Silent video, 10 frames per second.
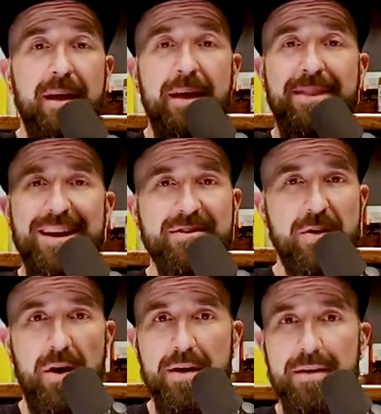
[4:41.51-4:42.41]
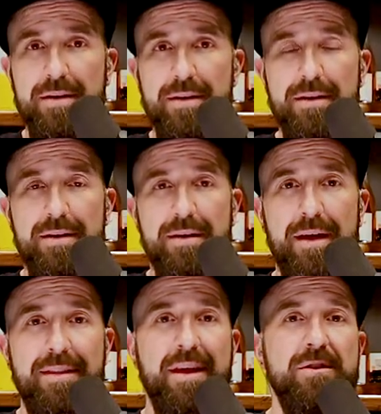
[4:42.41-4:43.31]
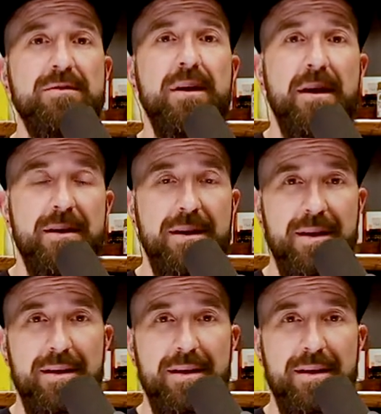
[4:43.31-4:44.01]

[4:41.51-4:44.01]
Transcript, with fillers: and then it's gone. And then you're done.